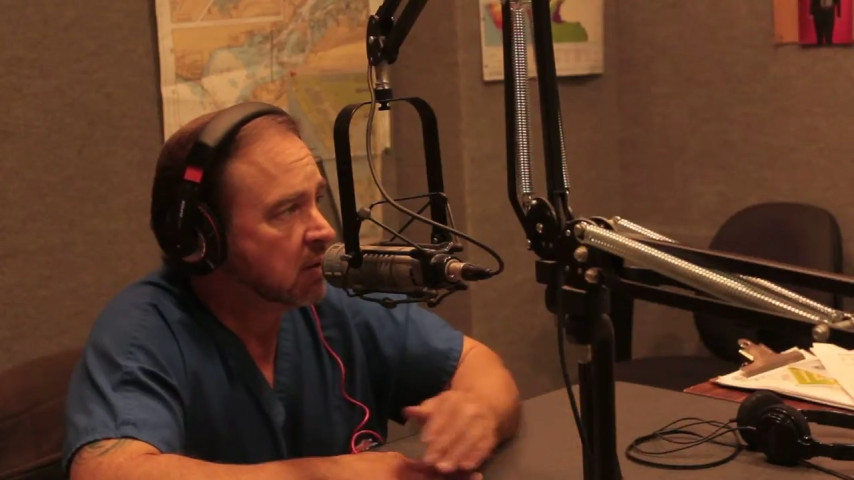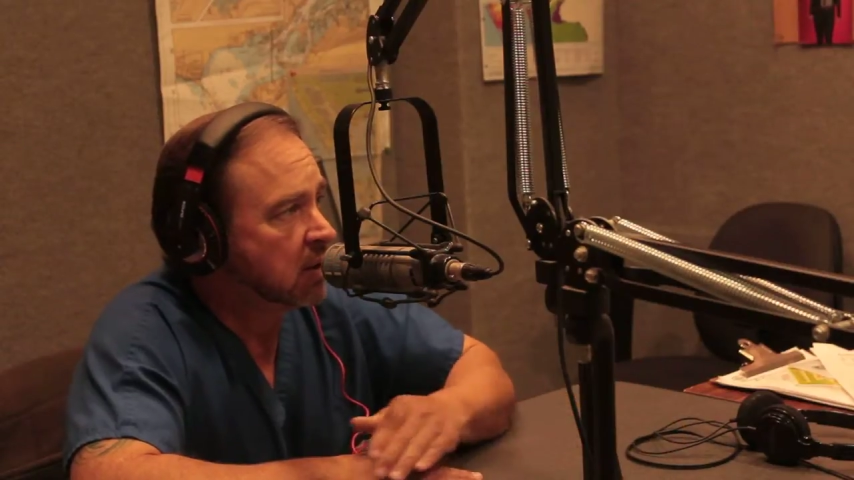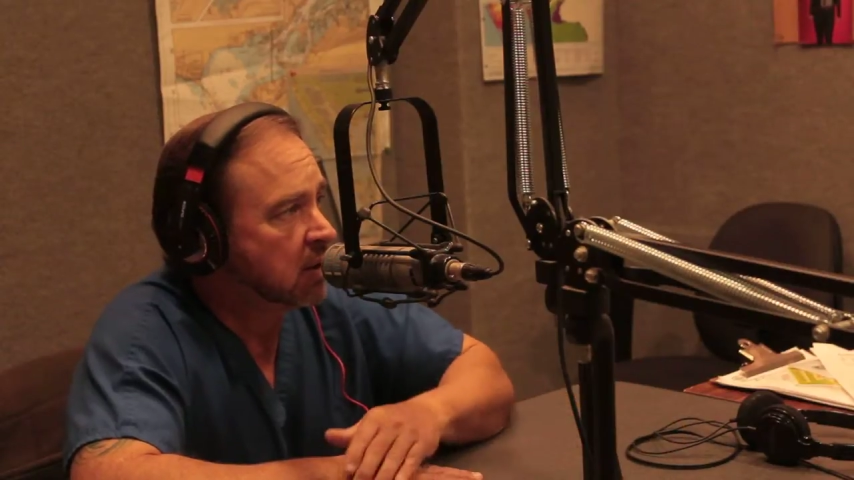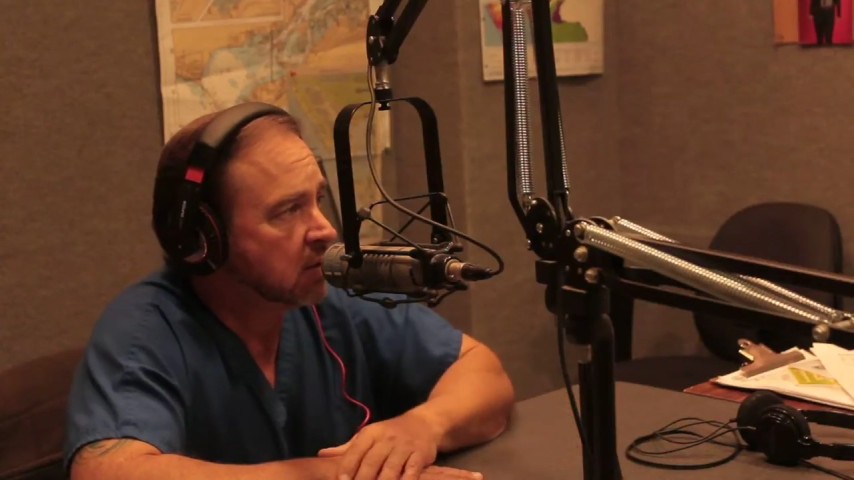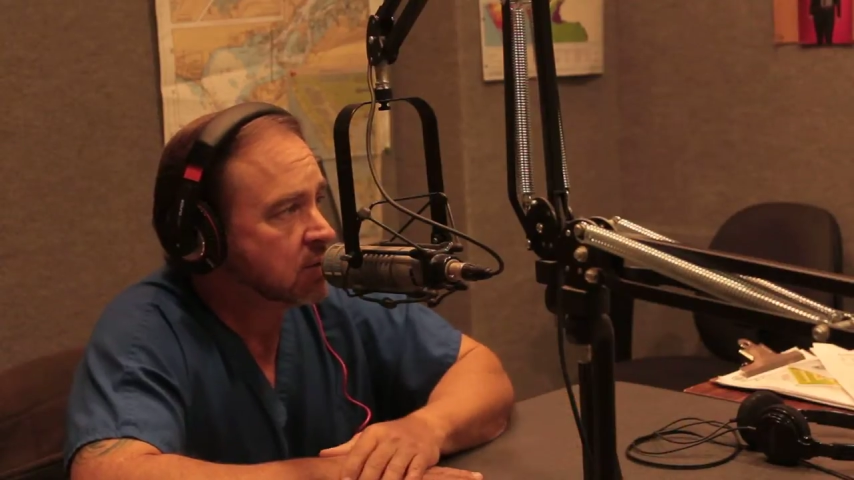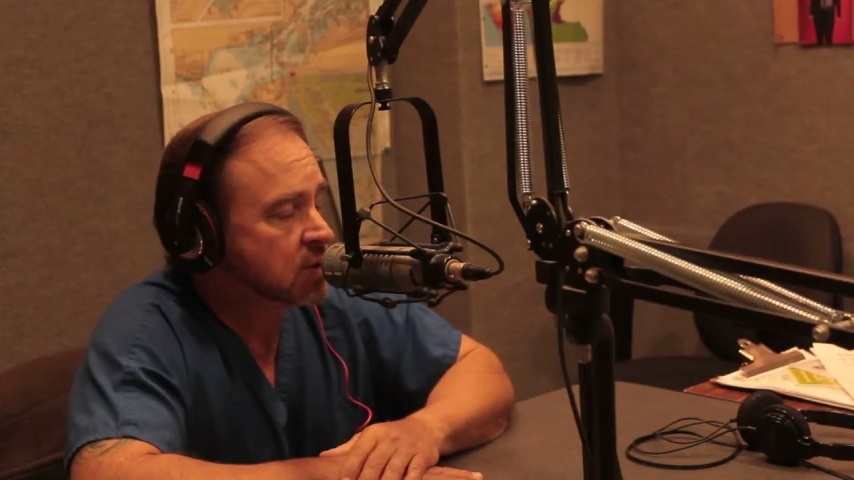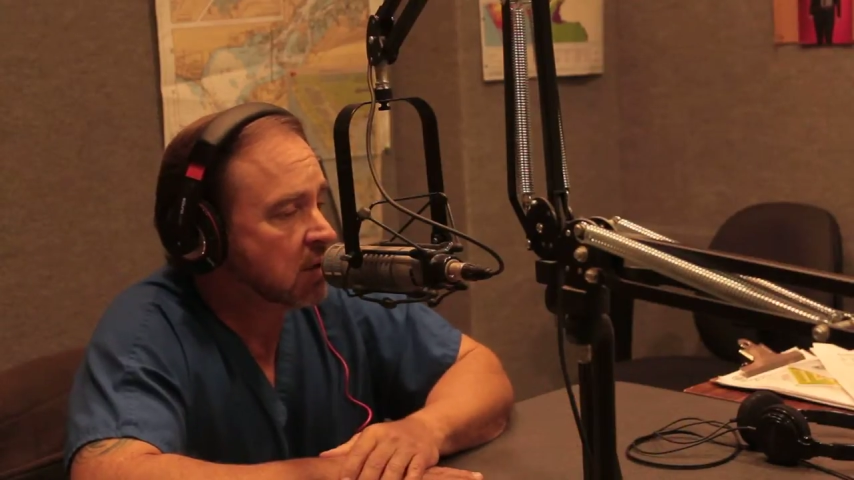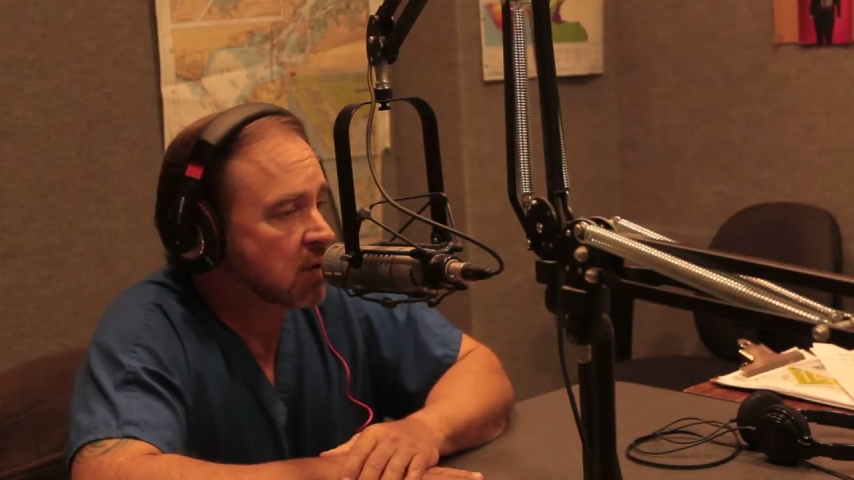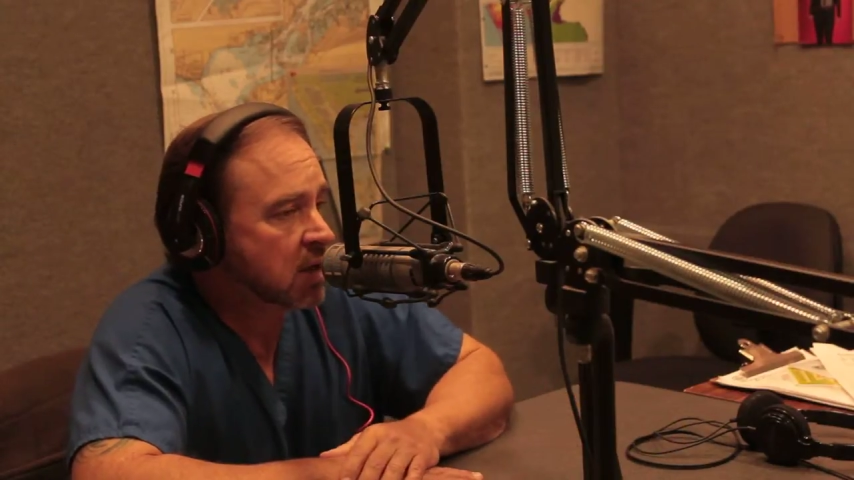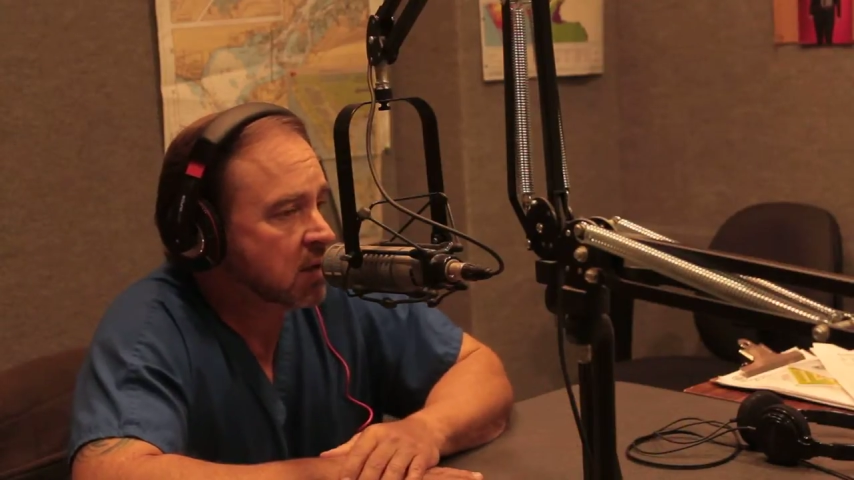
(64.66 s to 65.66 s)
You know,
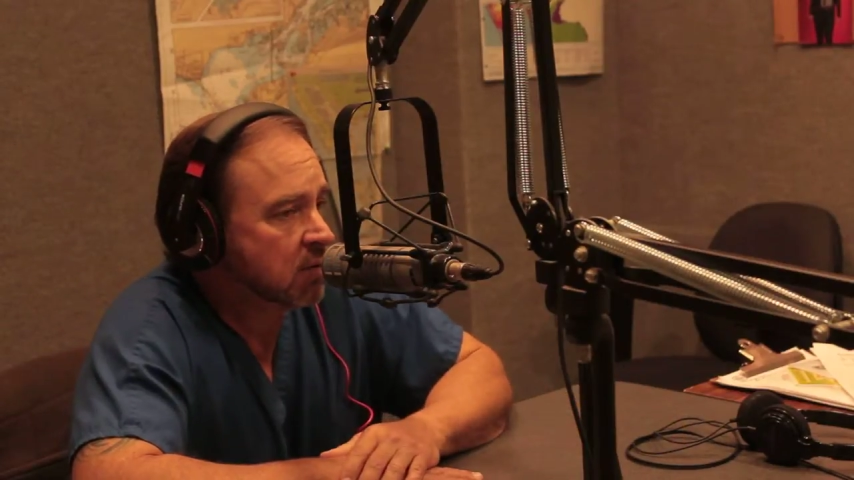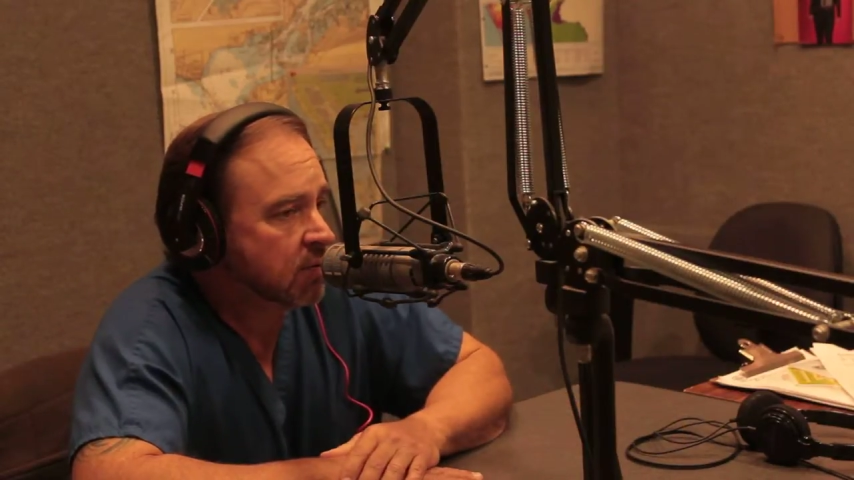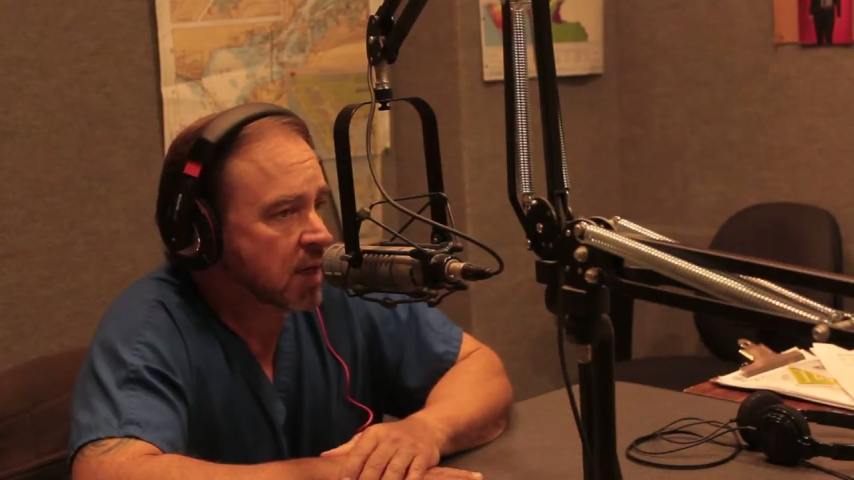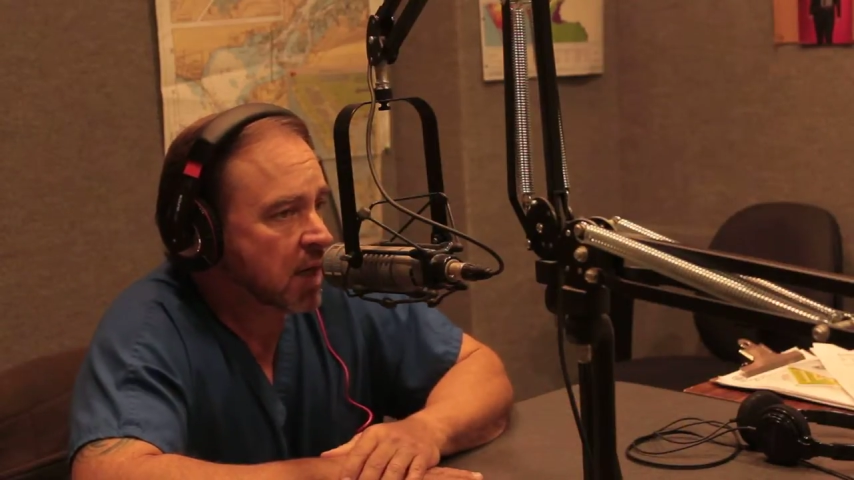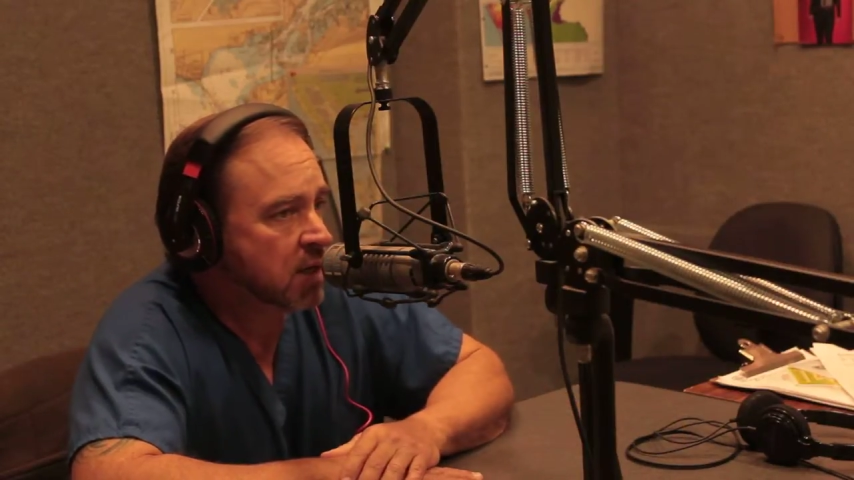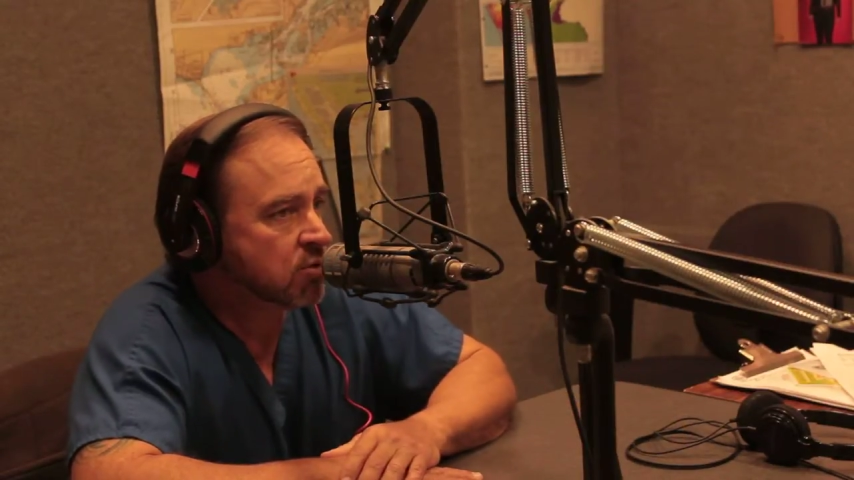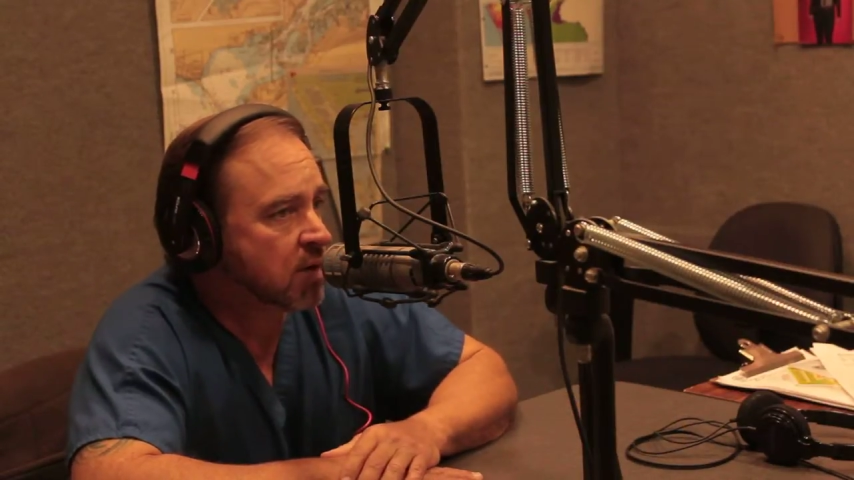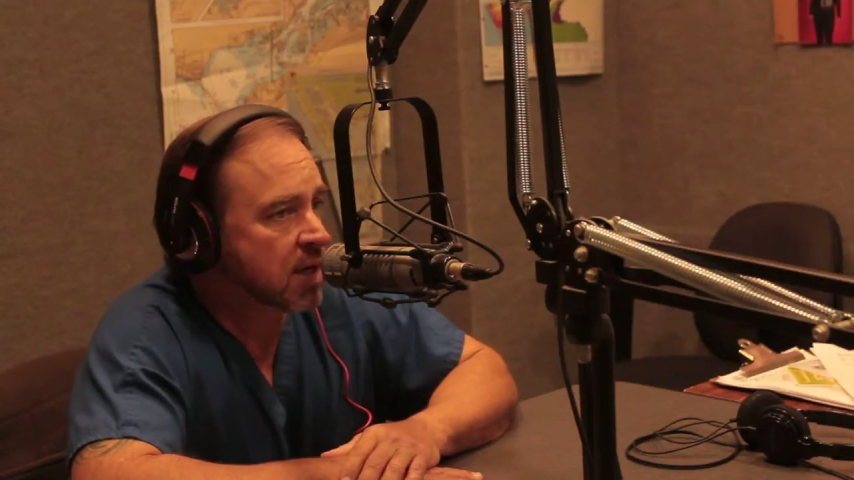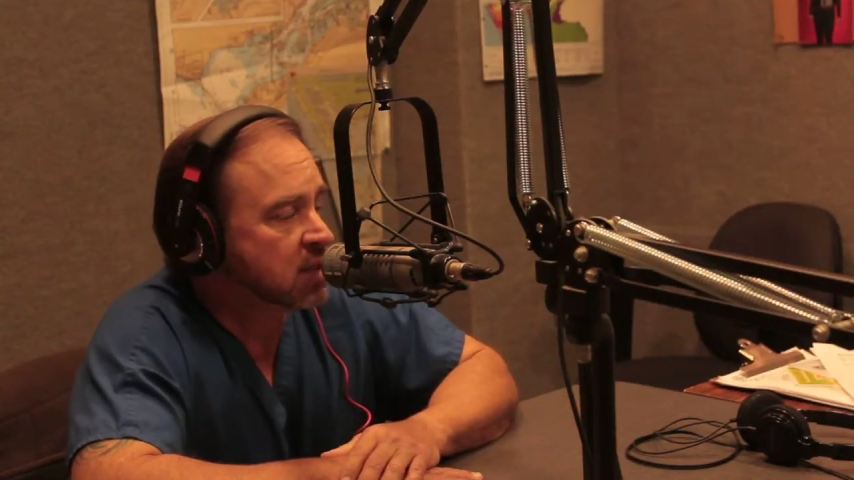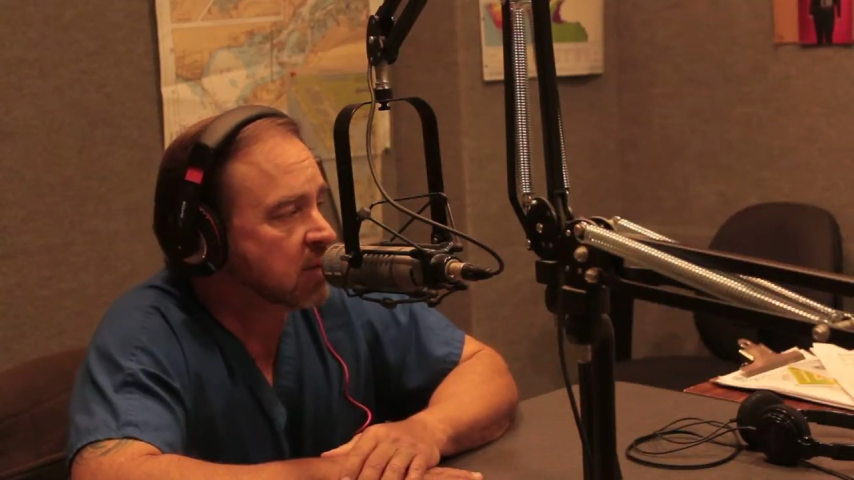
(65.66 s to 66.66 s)
so uh, the, the age
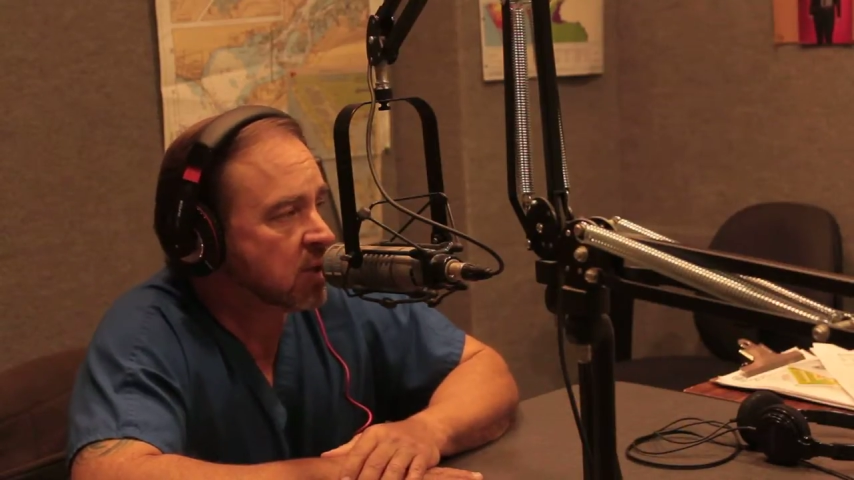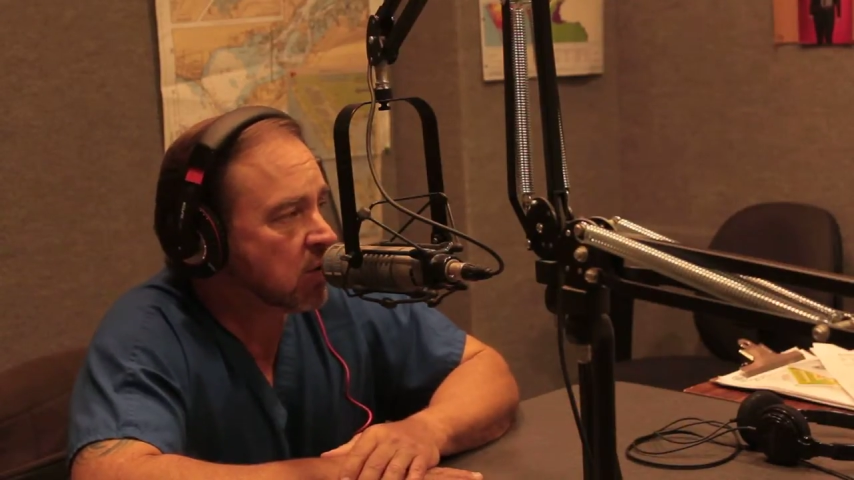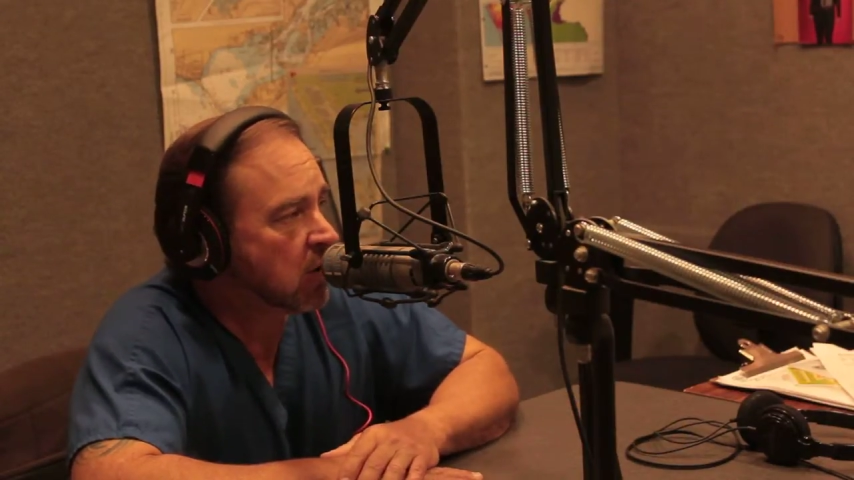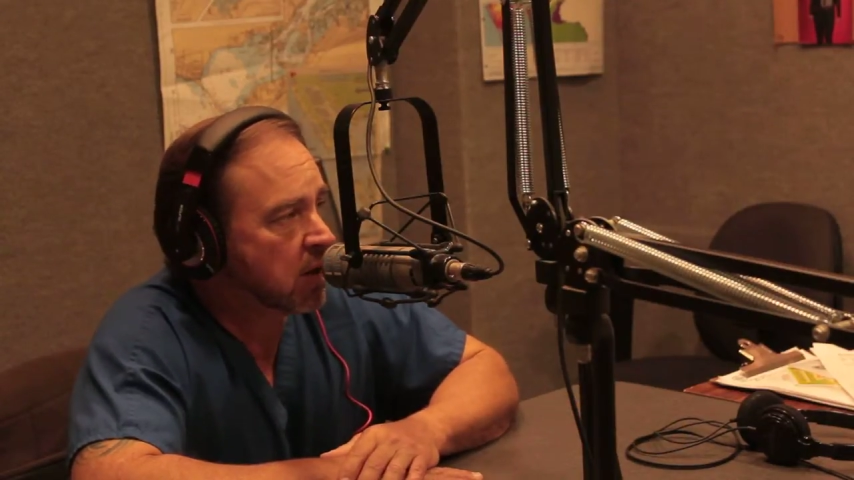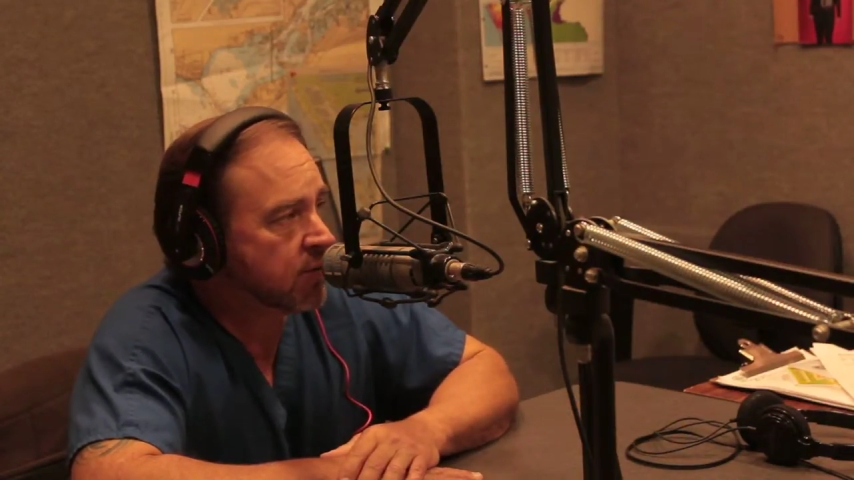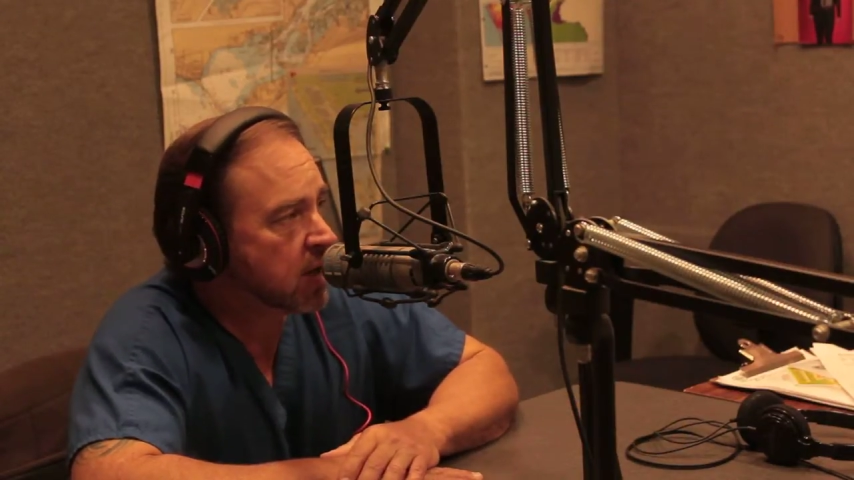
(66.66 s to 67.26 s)
range, I mean, they're all,